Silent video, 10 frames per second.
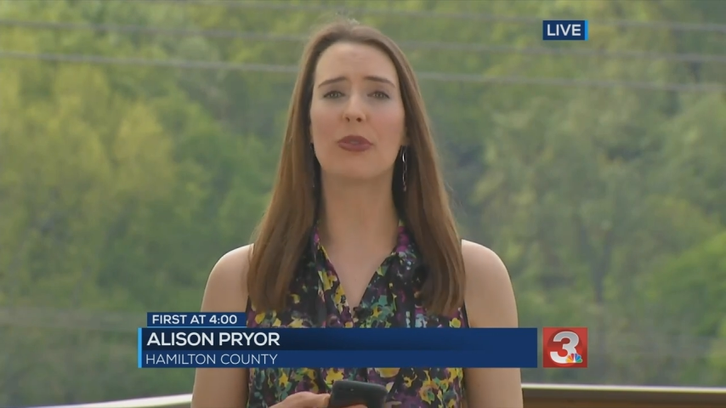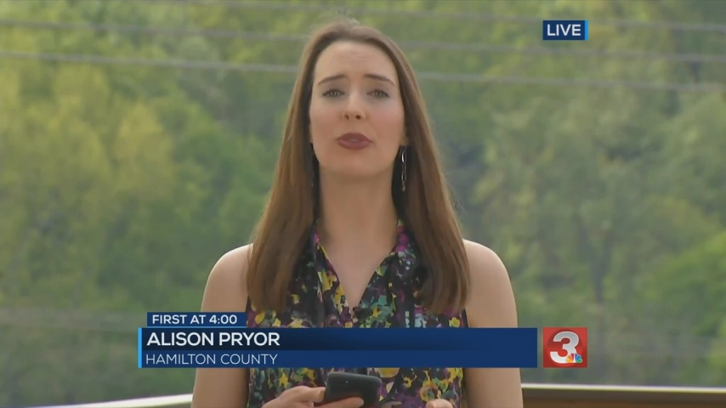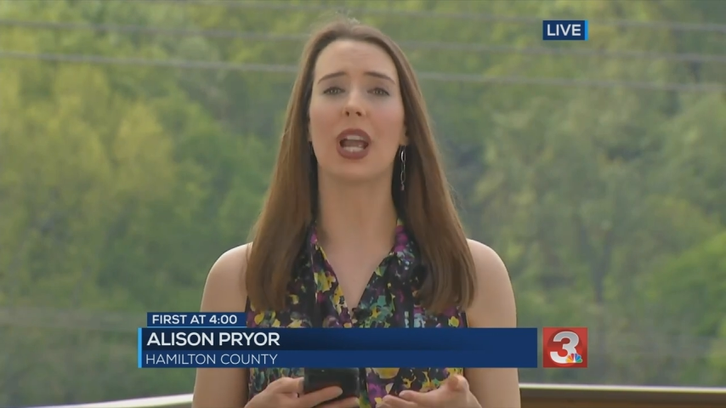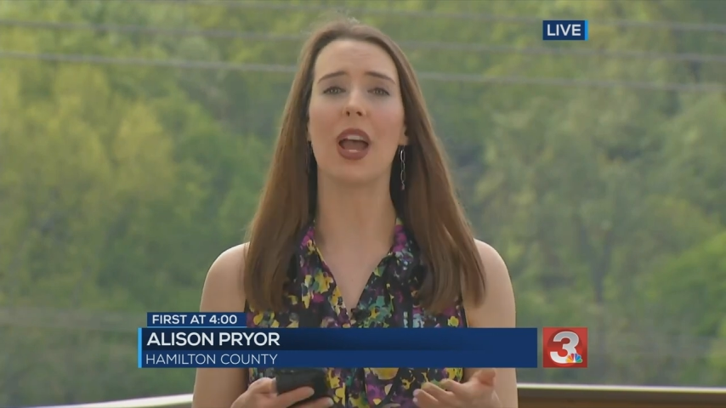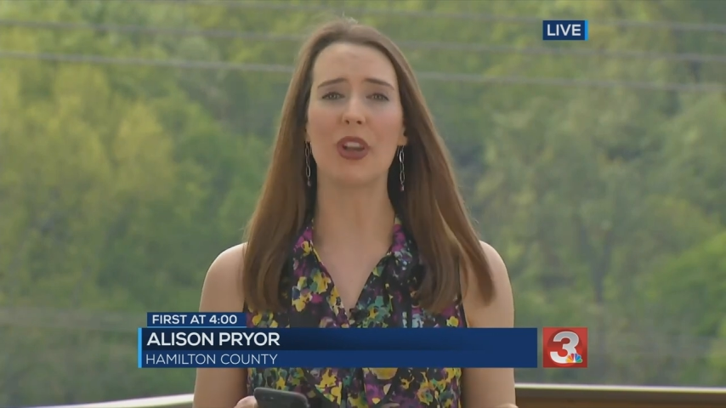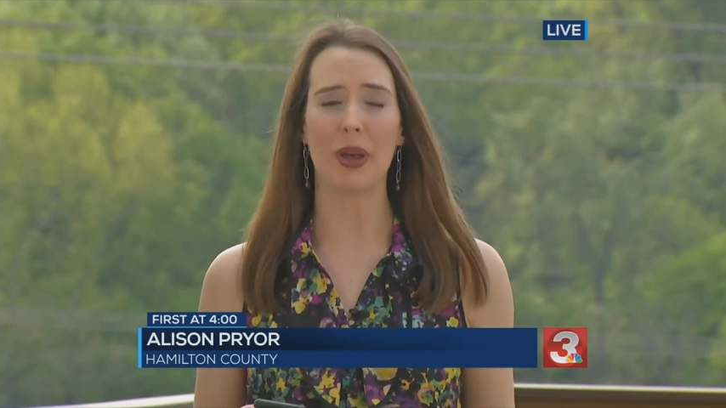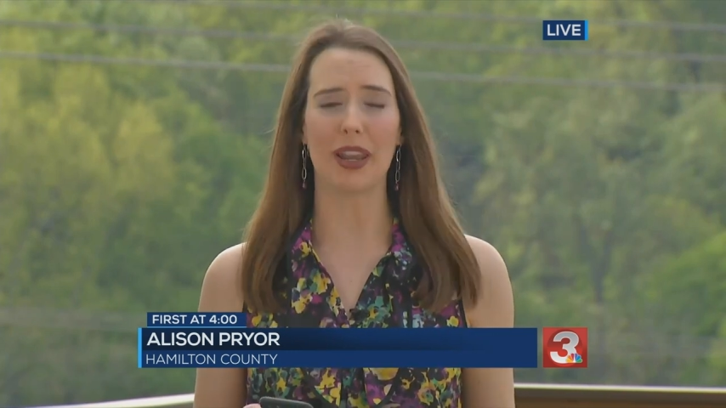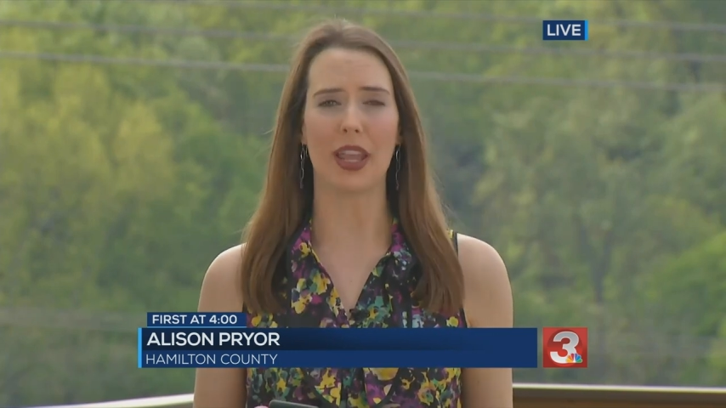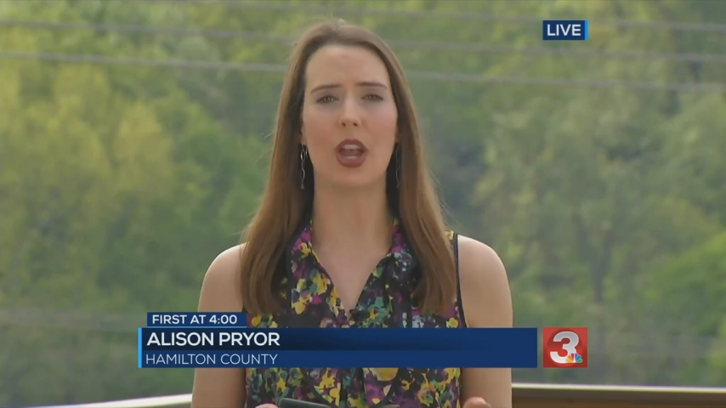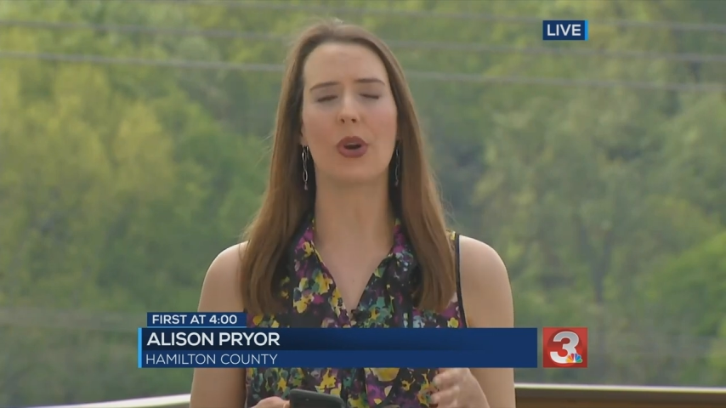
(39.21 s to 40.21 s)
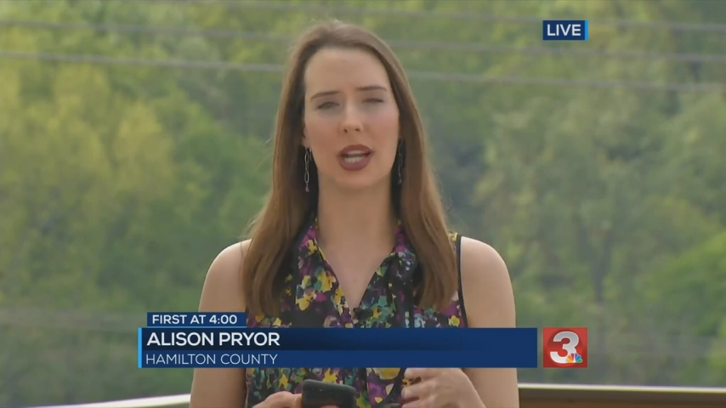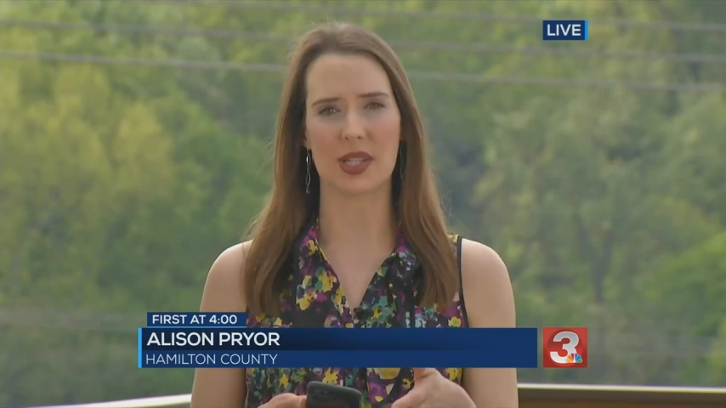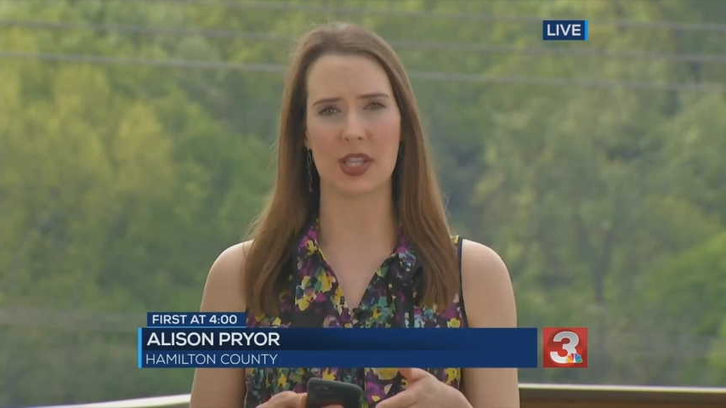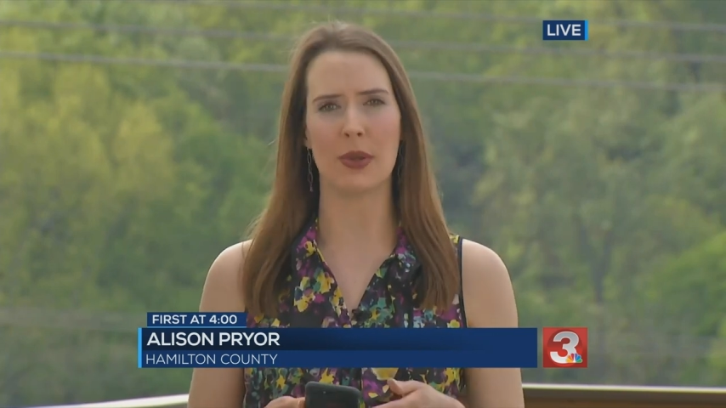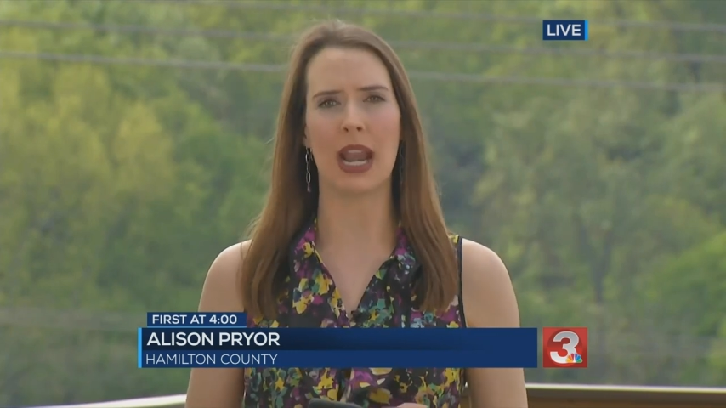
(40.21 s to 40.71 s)
for everybody
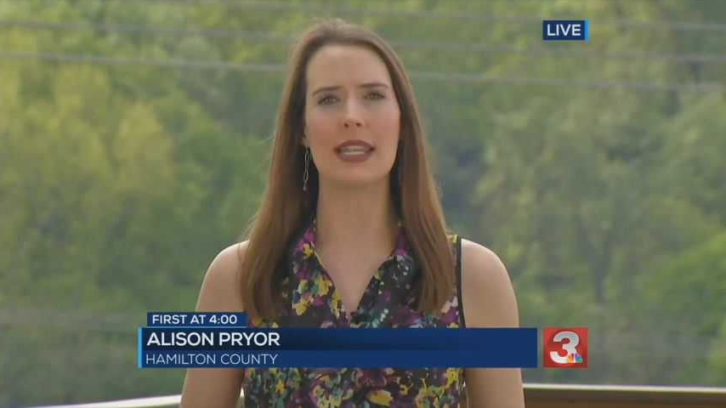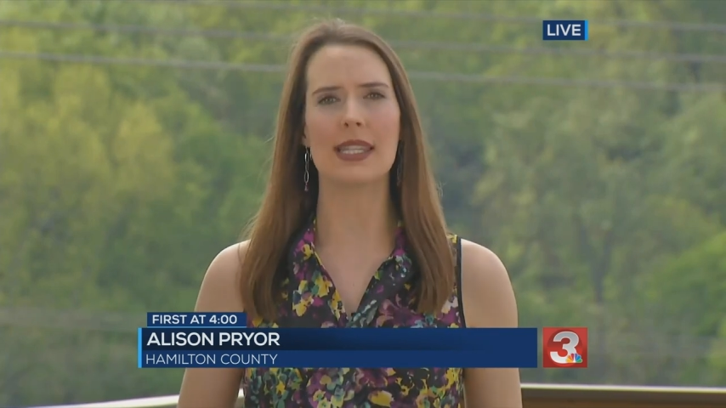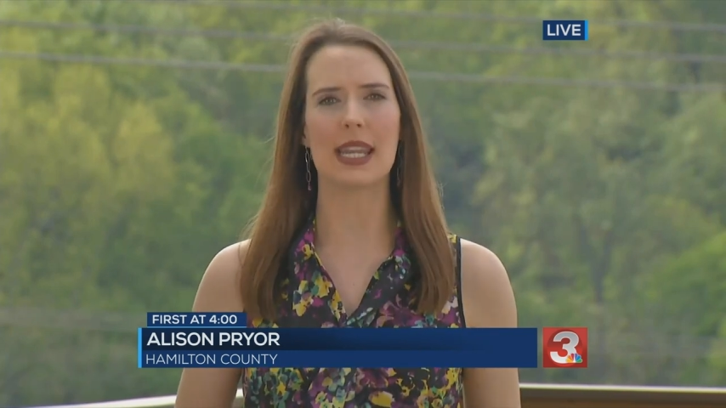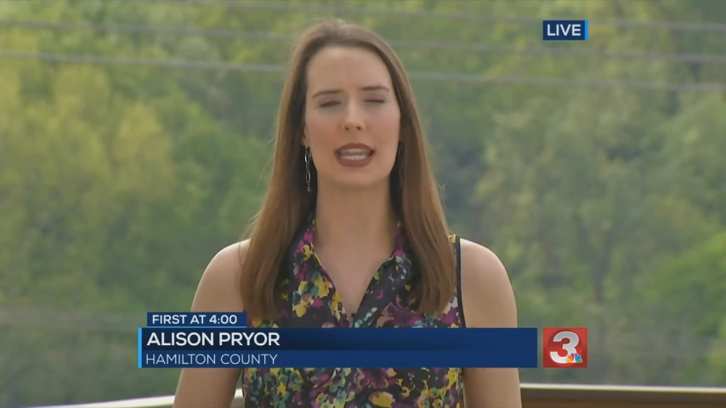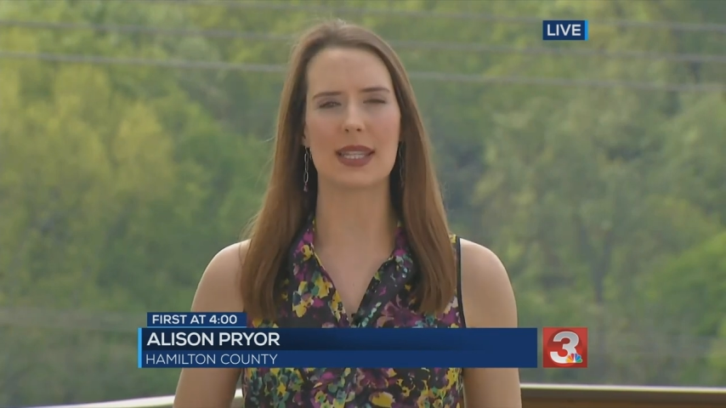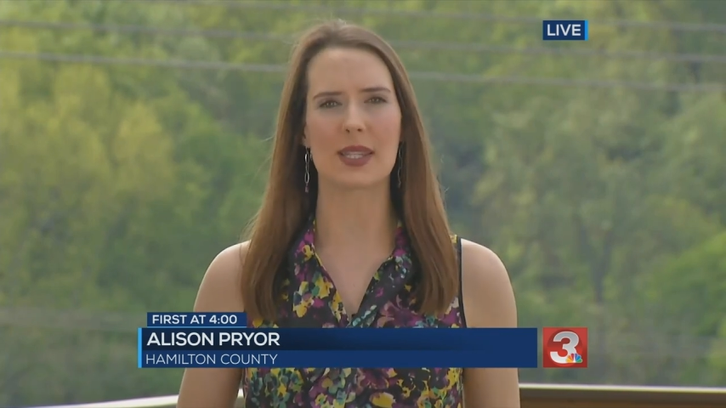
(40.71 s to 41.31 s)
across the United States.